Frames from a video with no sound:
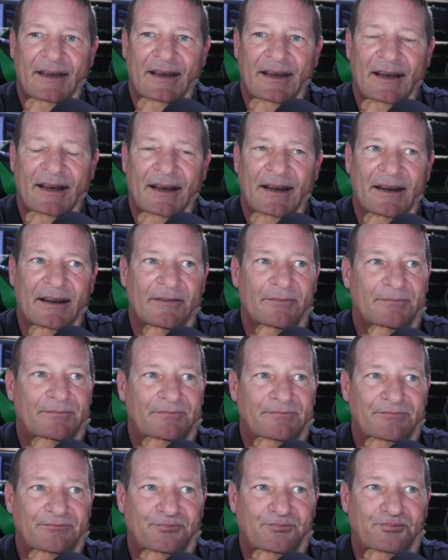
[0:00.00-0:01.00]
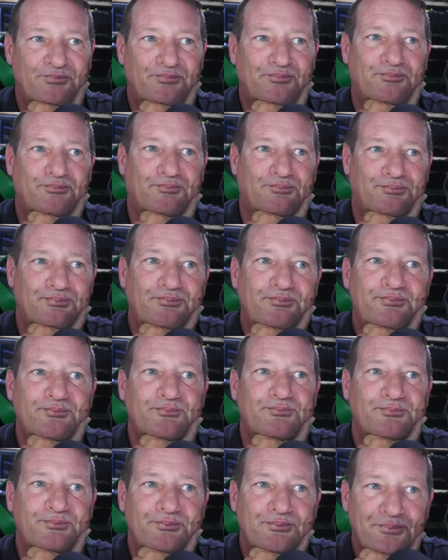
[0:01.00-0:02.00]
I
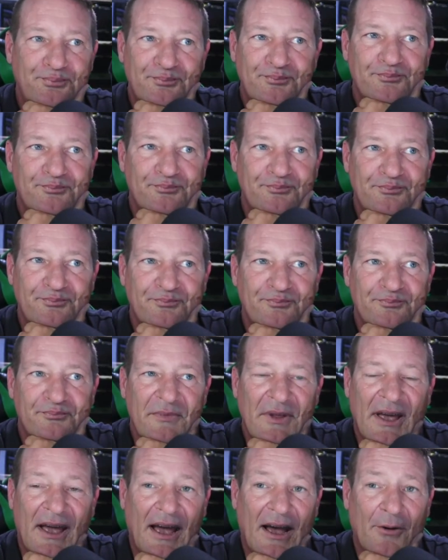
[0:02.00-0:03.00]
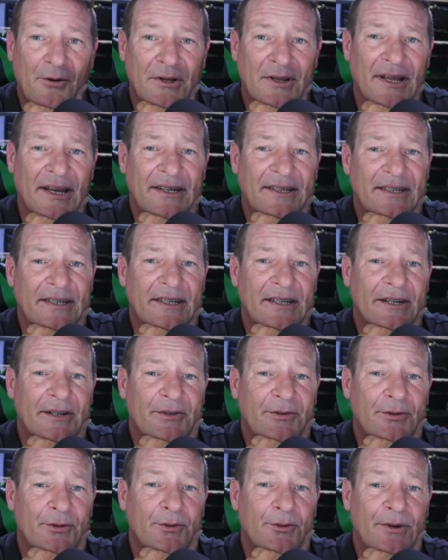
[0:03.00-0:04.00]
I would like to get a
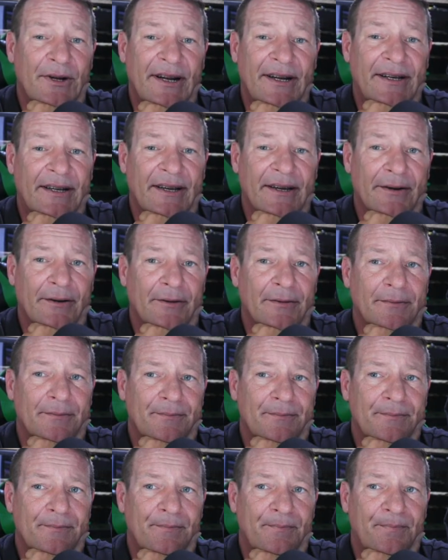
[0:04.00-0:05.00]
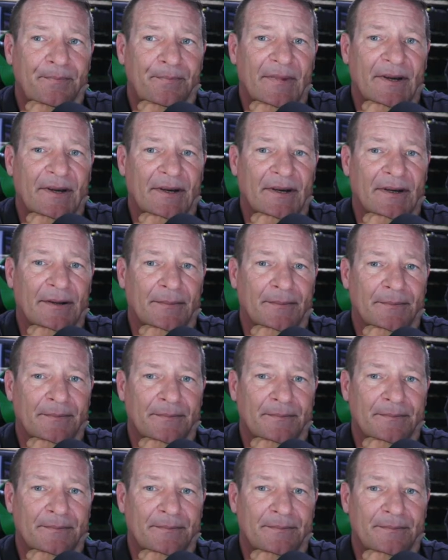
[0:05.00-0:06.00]
true red tail. Um,
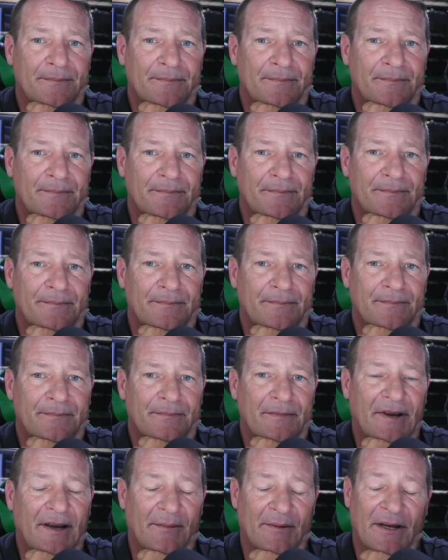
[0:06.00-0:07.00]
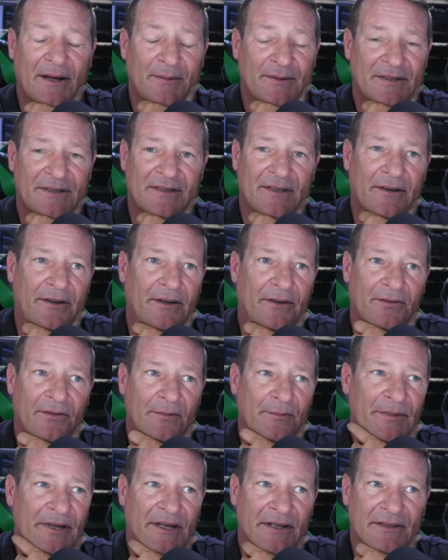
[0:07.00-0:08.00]
I mean, I'm a sucker for
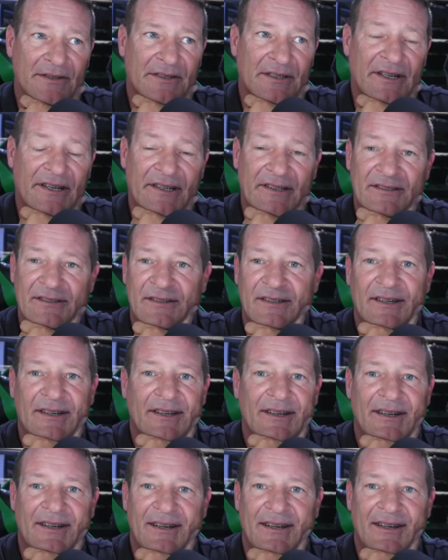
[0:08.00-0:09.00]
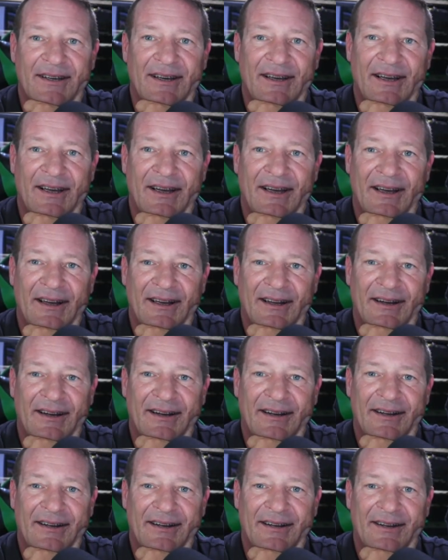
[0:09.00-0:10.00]
bigger snakes,
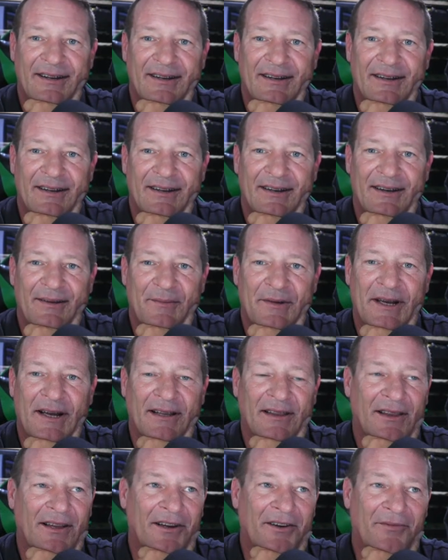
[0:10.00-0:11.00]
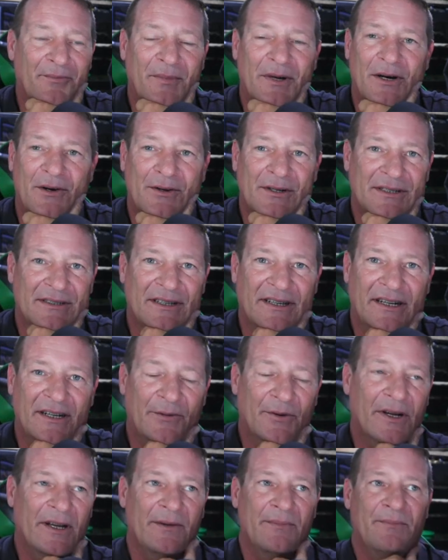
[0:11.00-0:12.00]
and I mean, I love boas
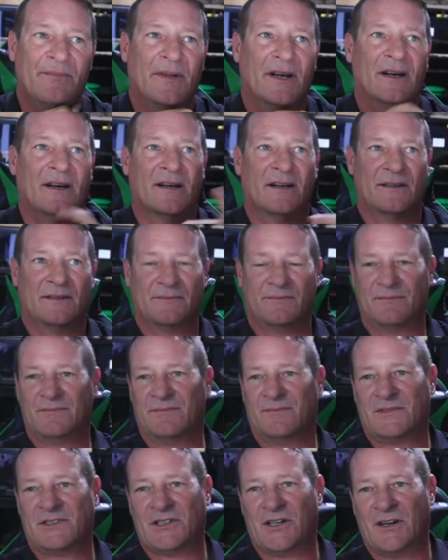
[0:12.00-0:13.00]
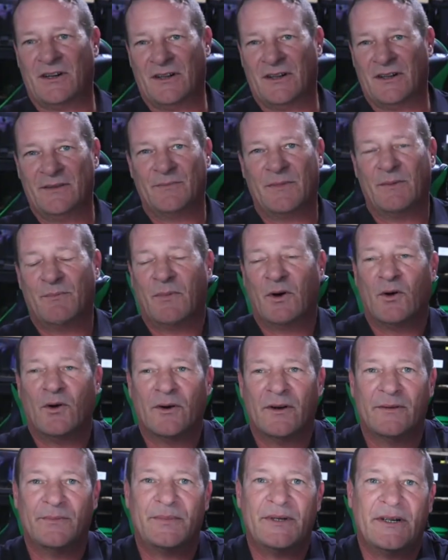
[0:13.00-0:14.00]
anyway. Uh, Charlie, my
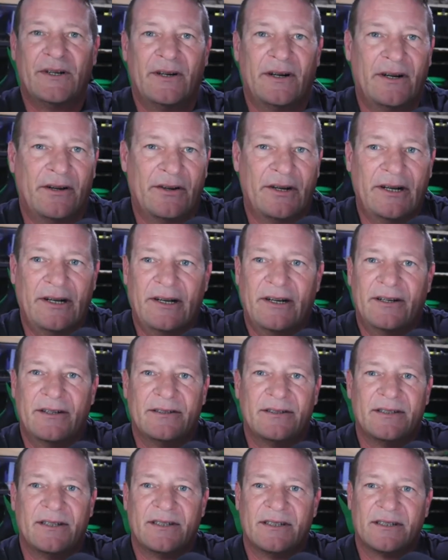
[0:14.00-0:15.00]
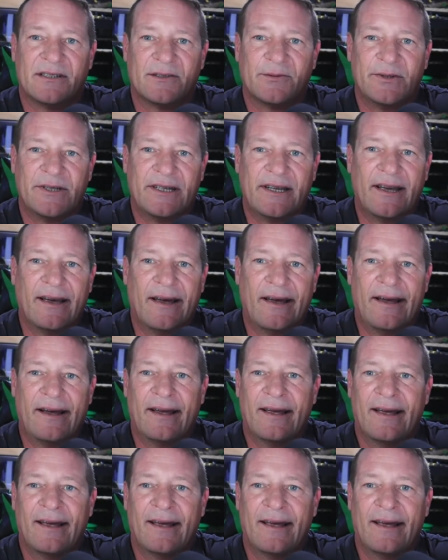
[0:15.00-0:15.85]
boa imperator in there is such a sweet guy.